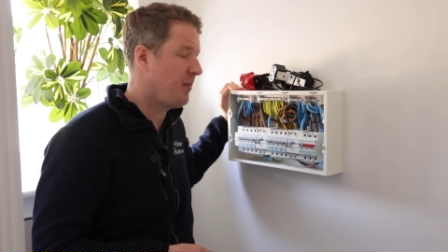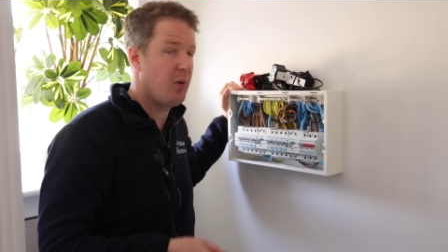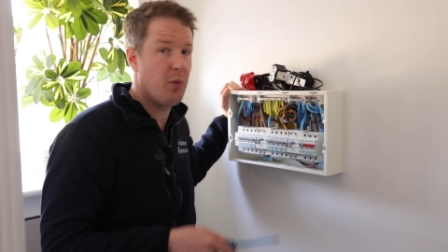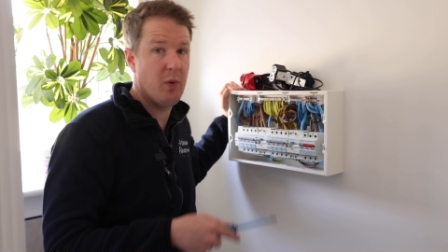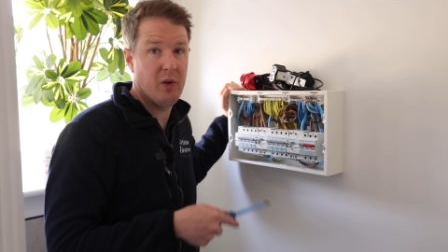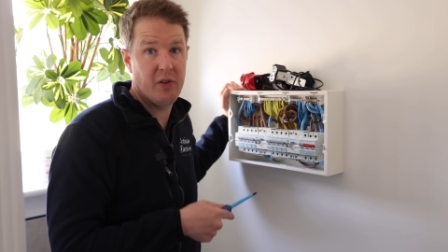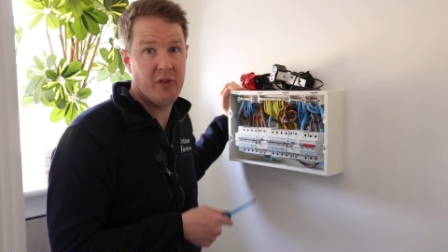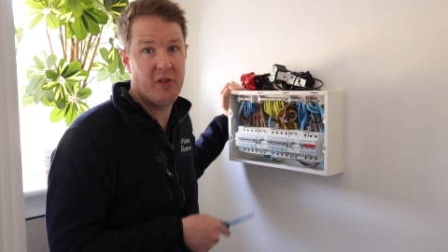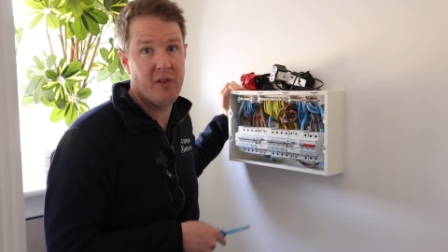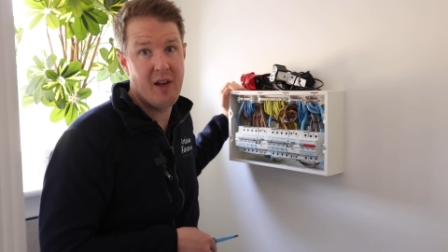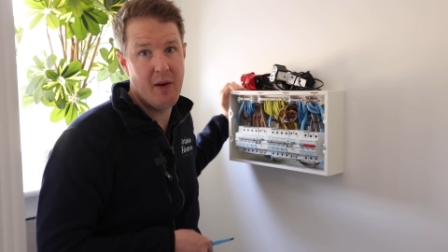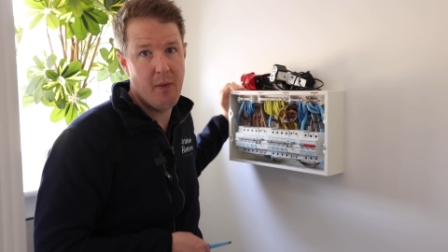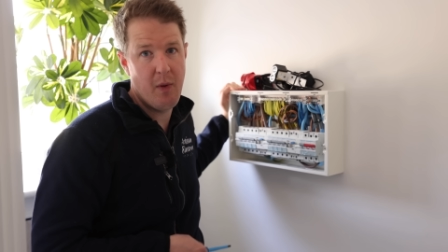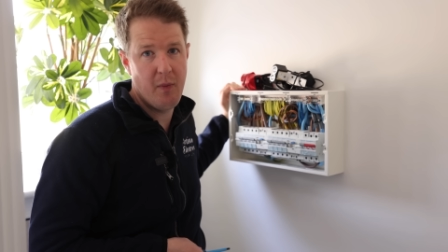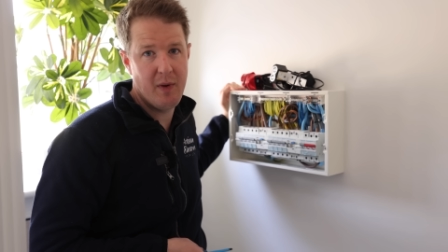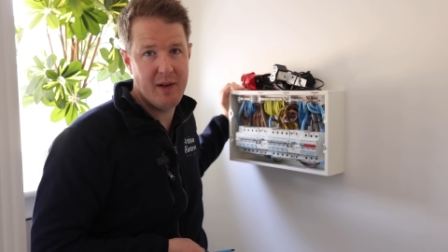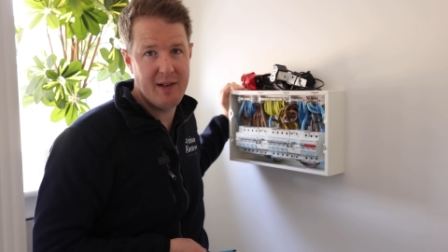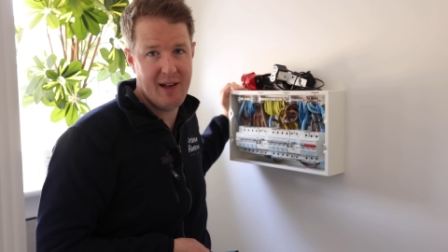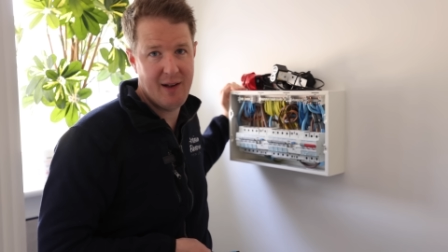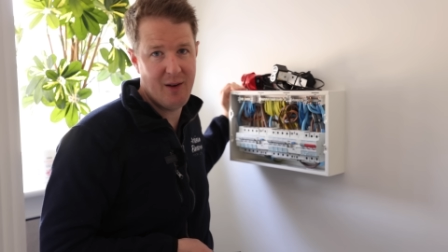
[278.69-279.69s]
but we'll see
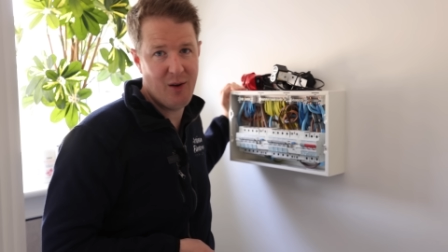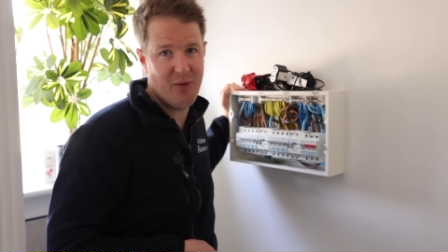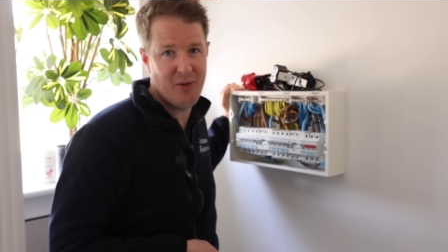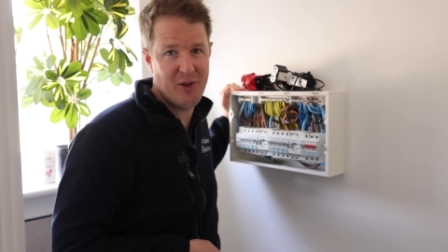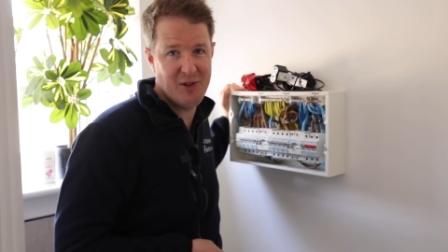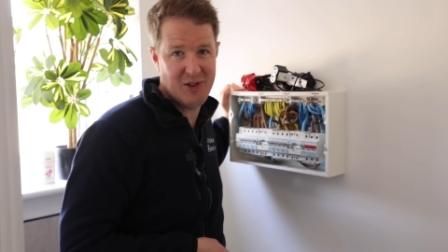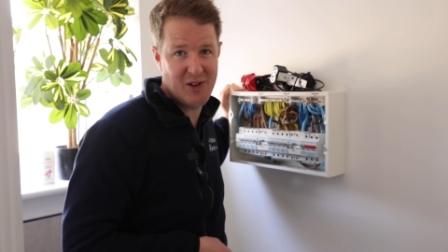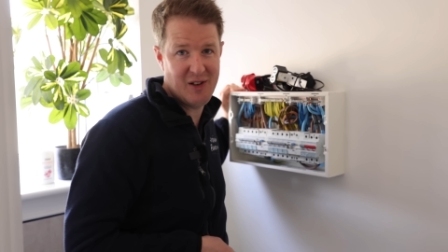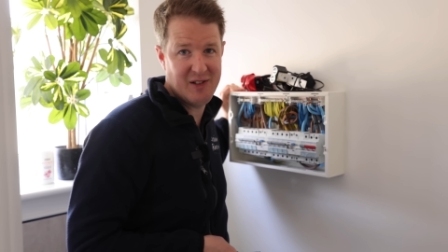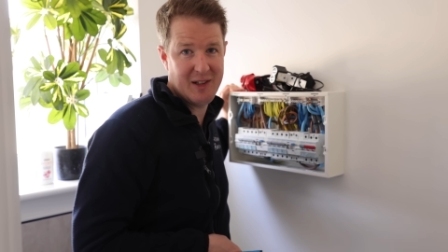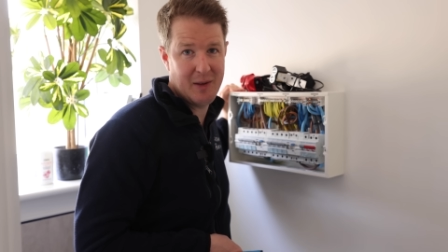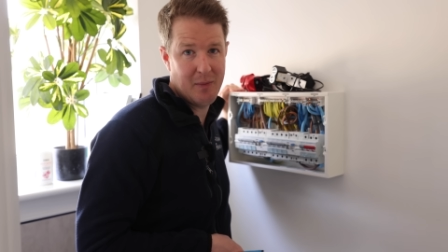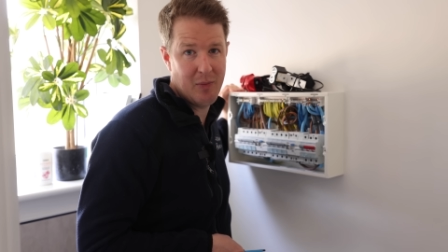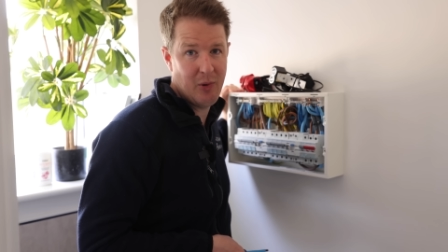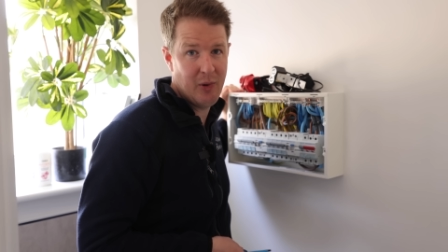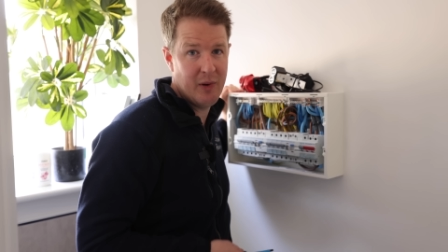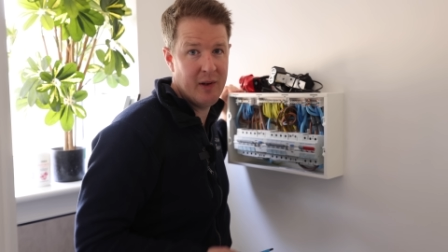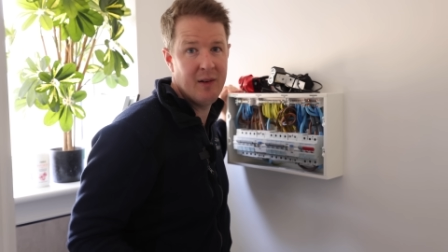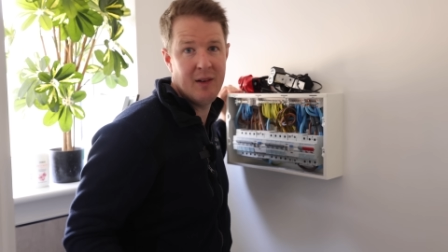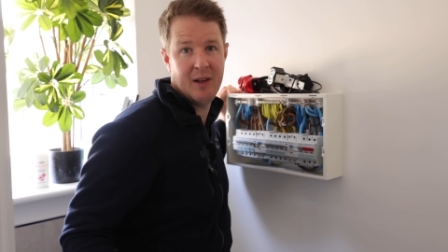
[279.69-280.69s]
when we take off the charging
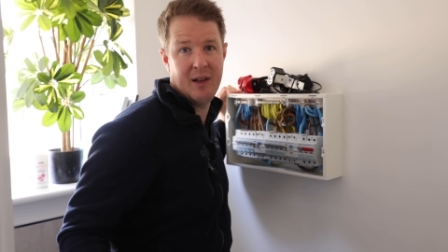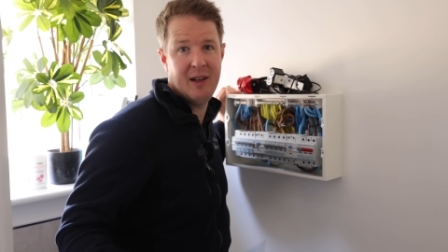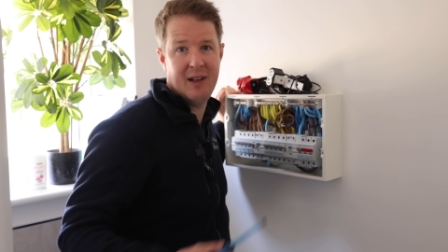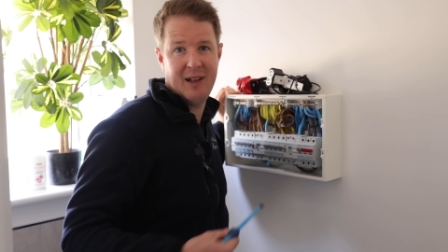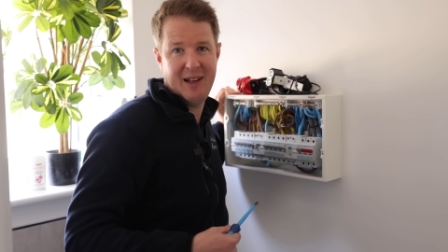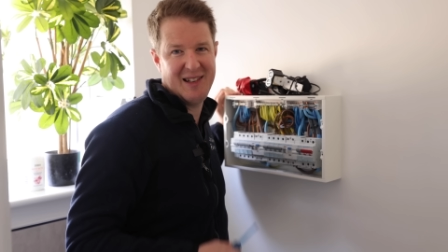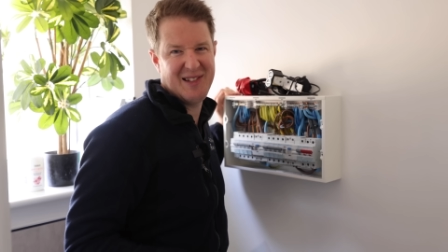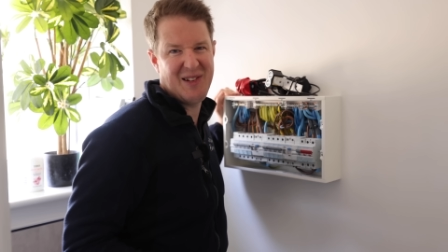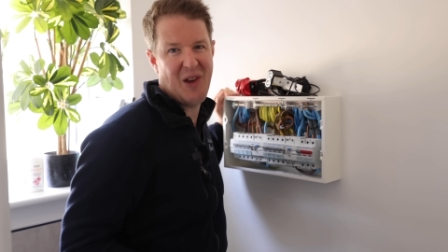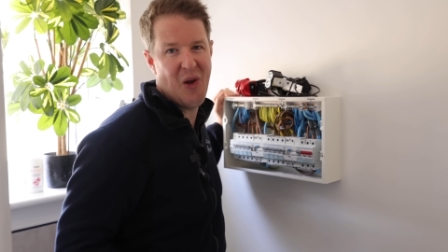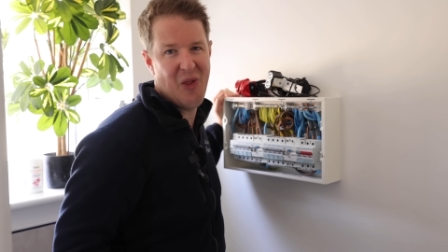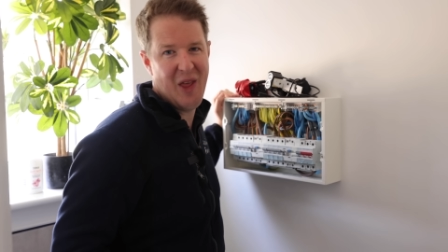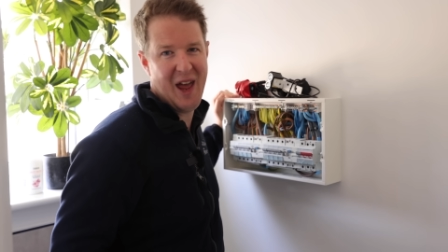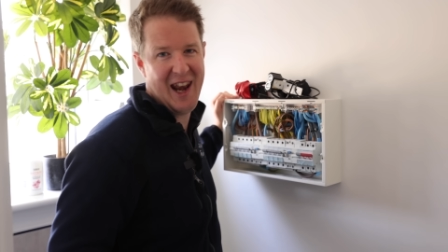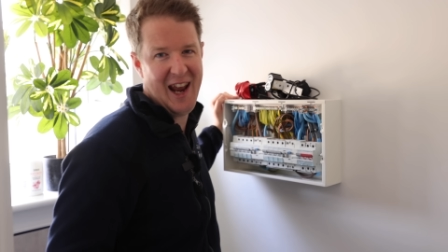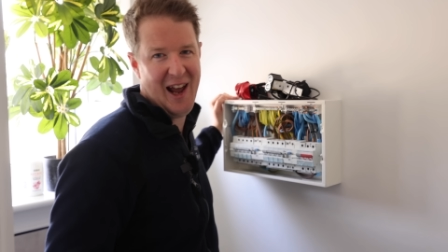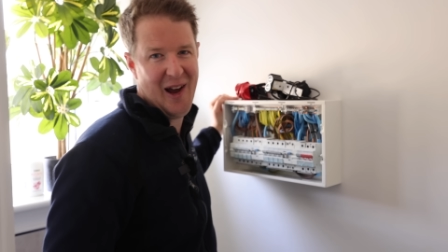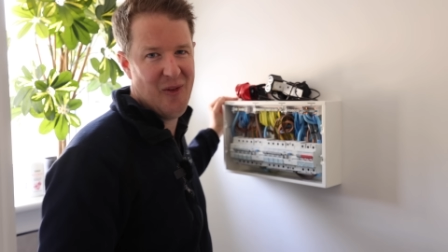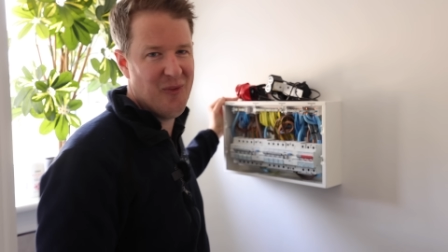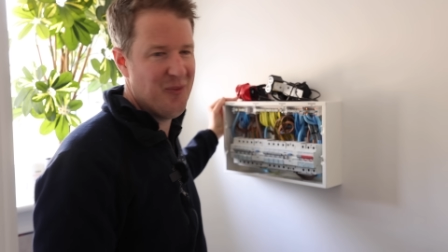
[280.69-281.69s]
point. Let's go there
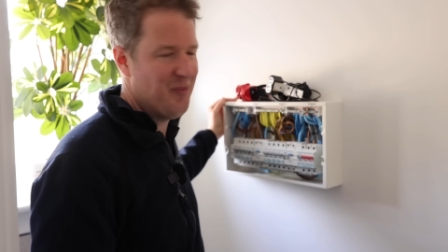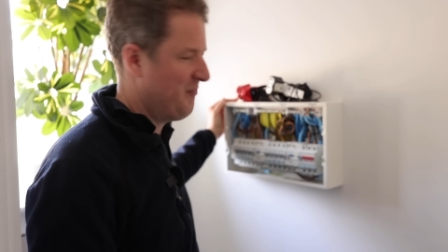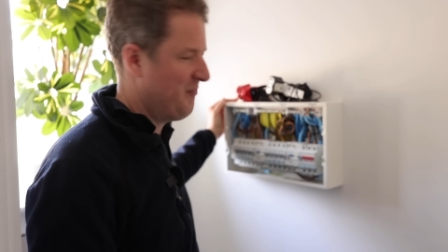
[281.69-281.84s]
now.